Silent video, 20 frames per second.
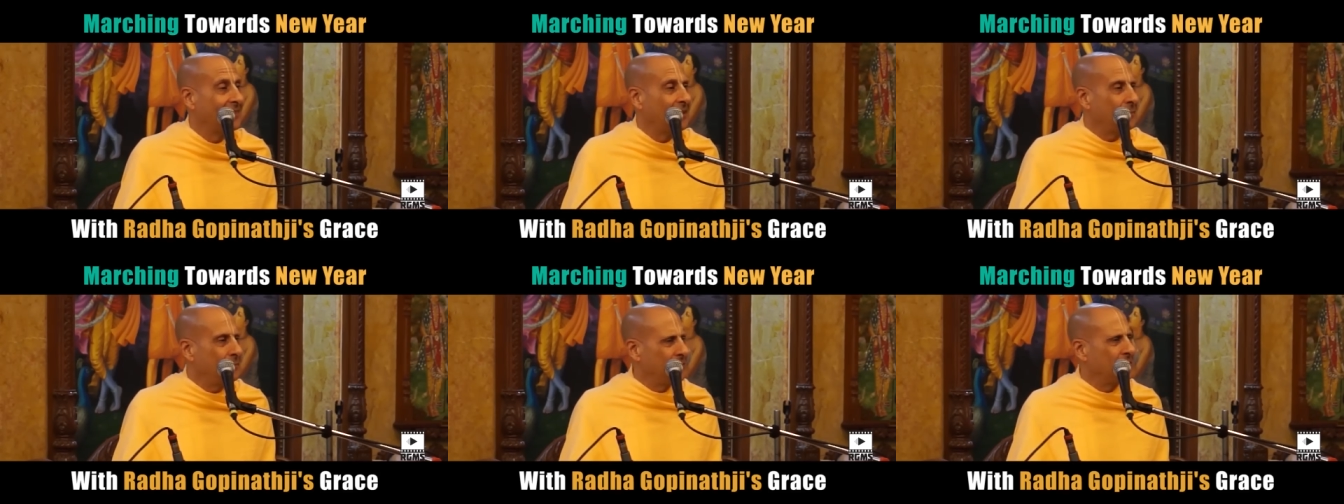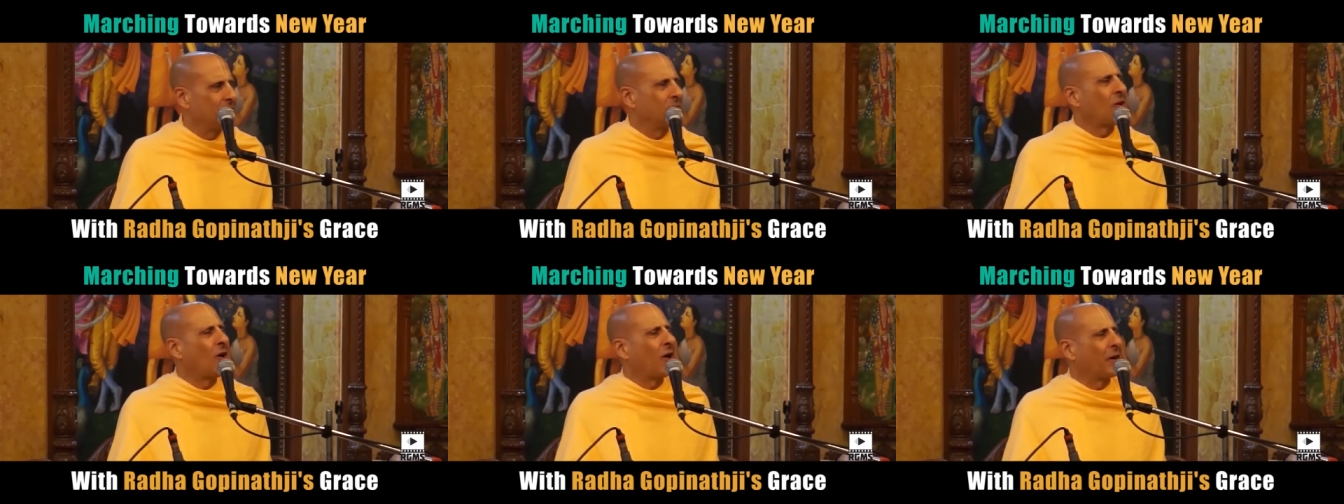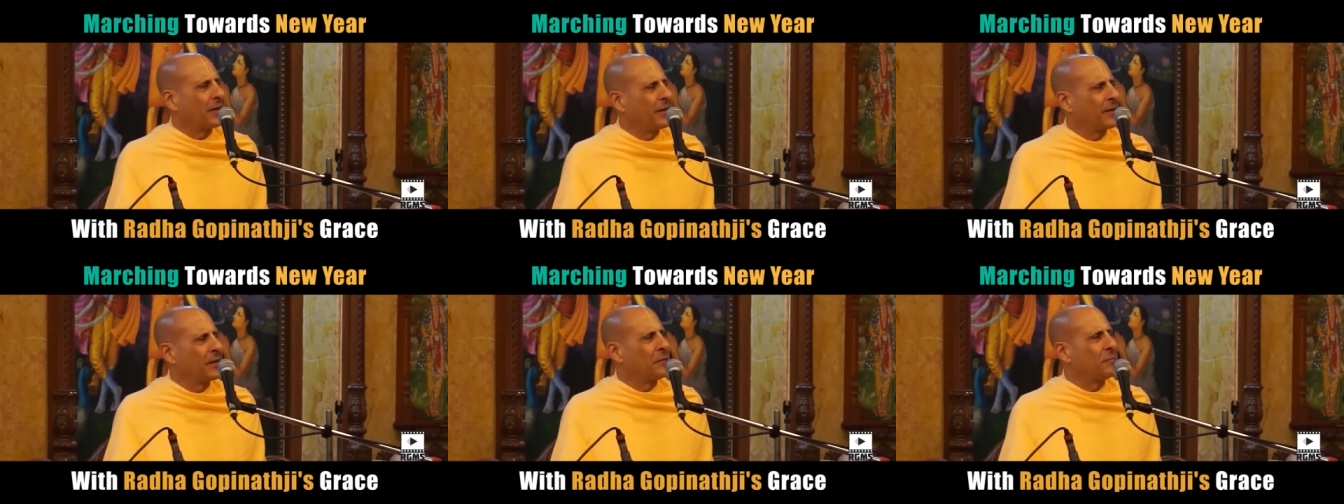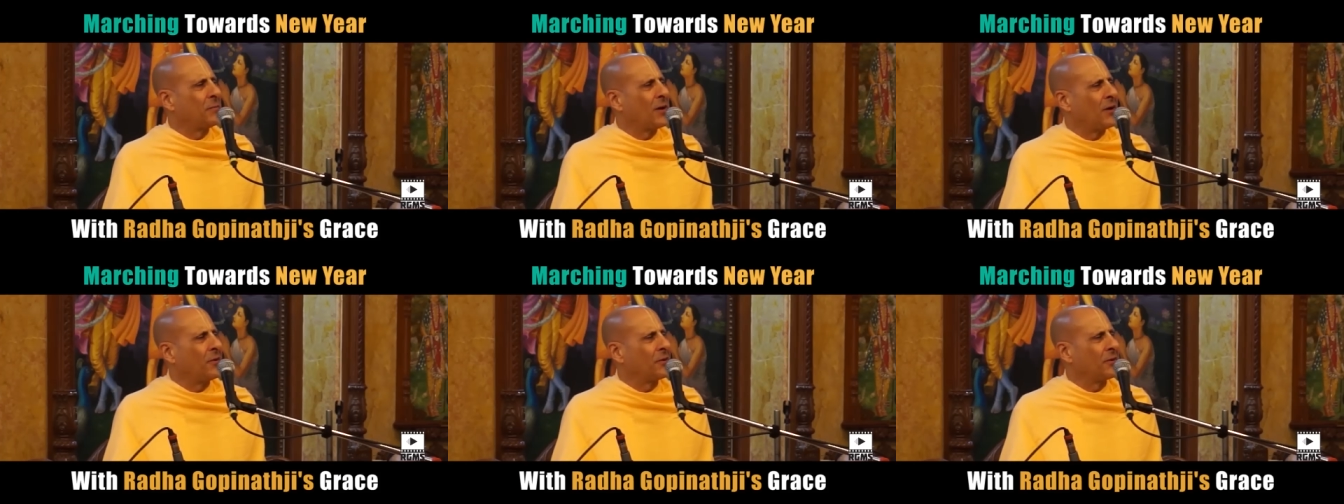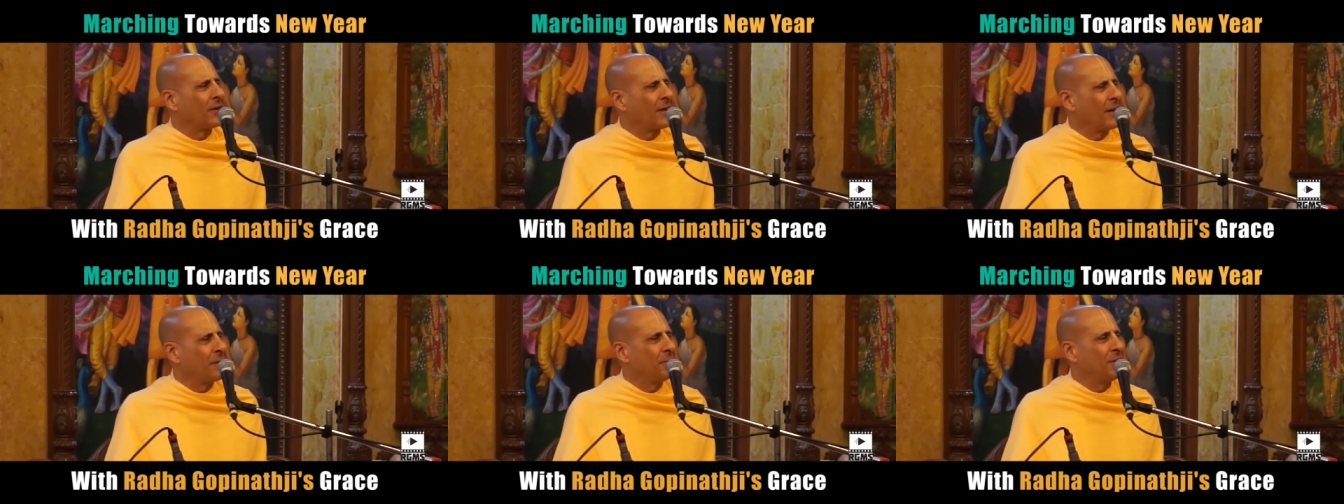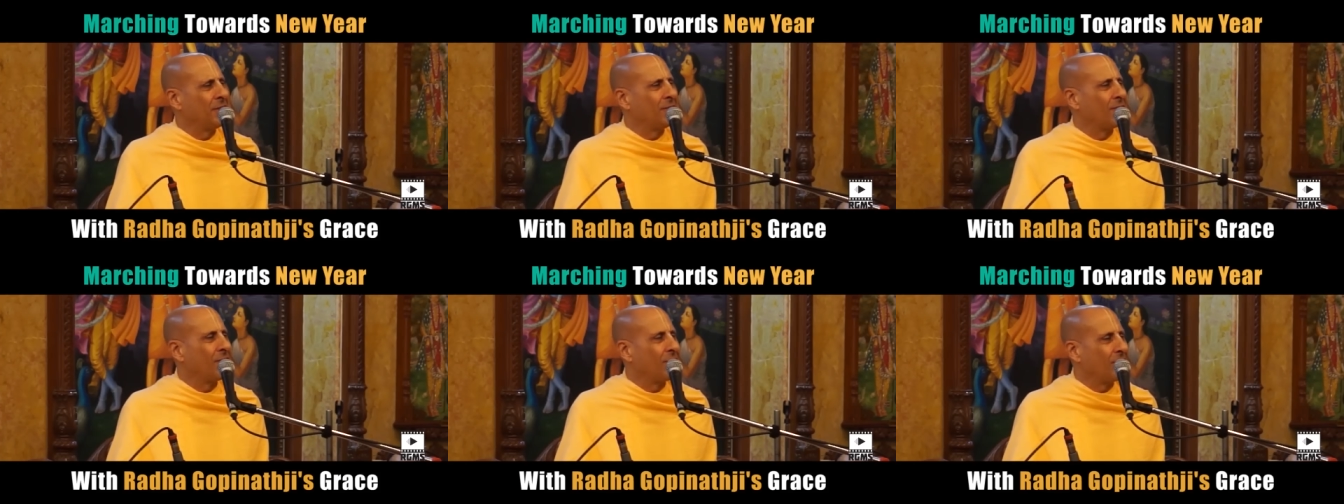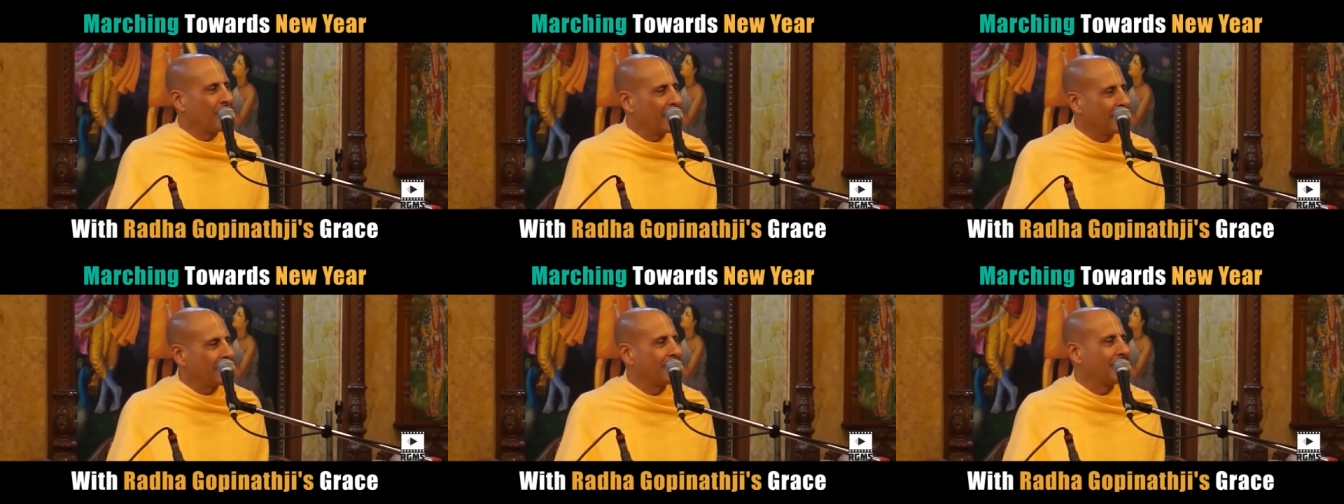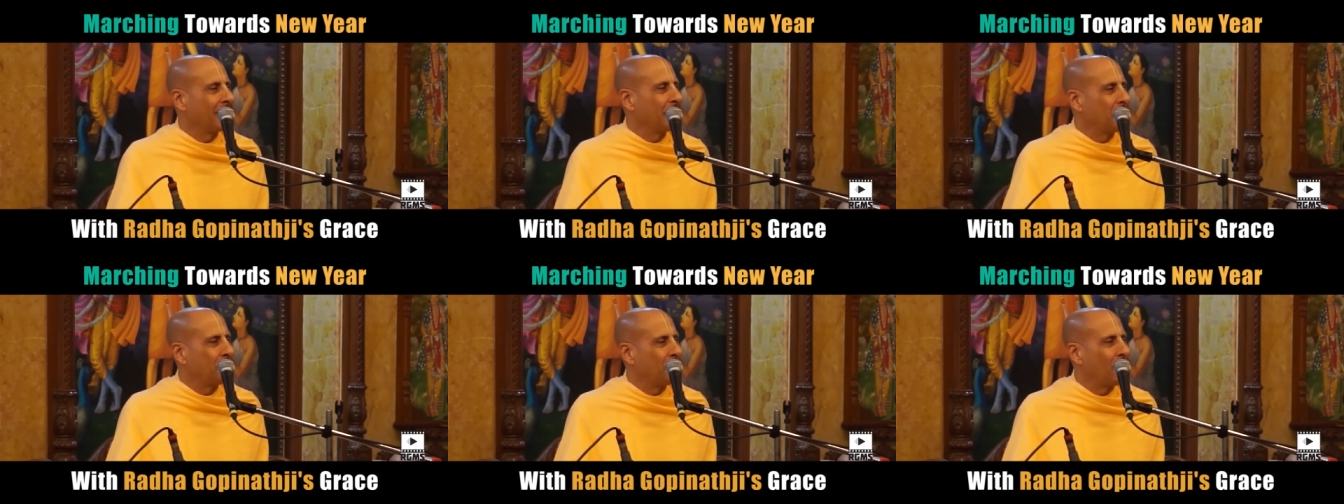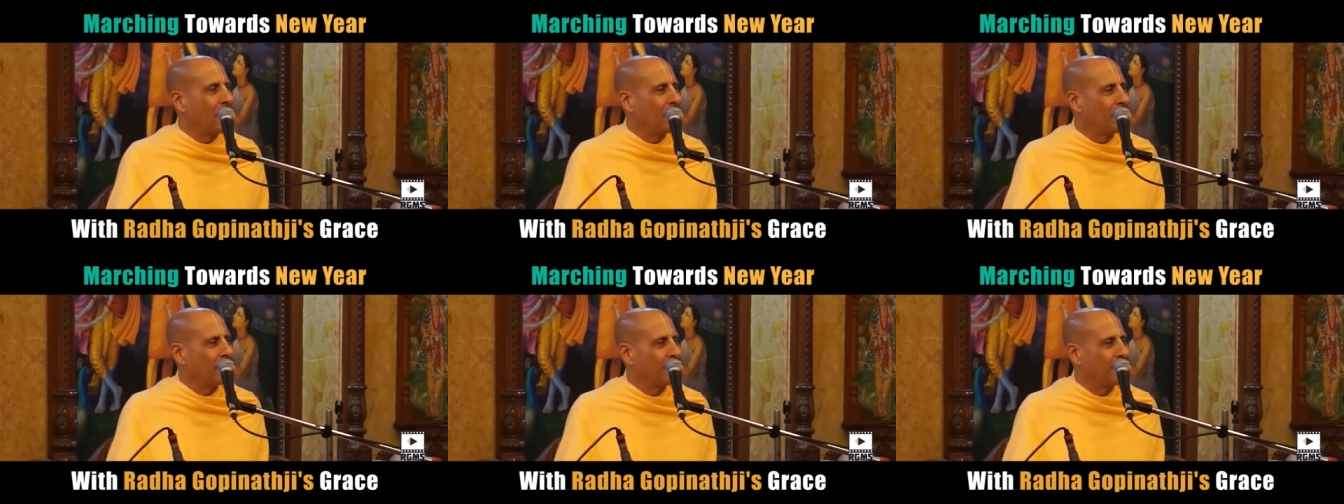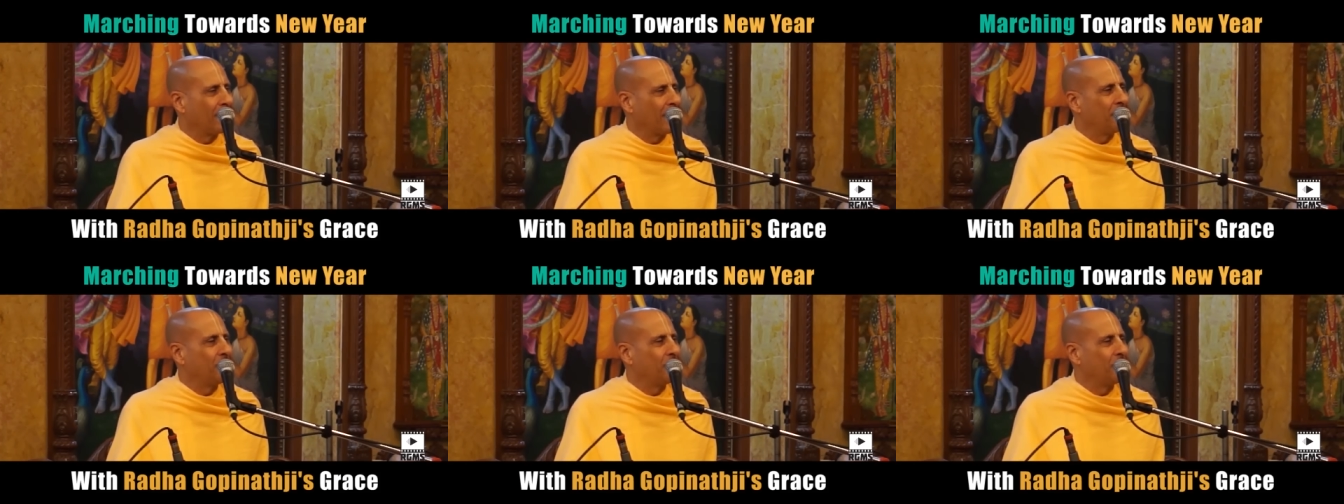I've been talking about it, I've been thinking about it,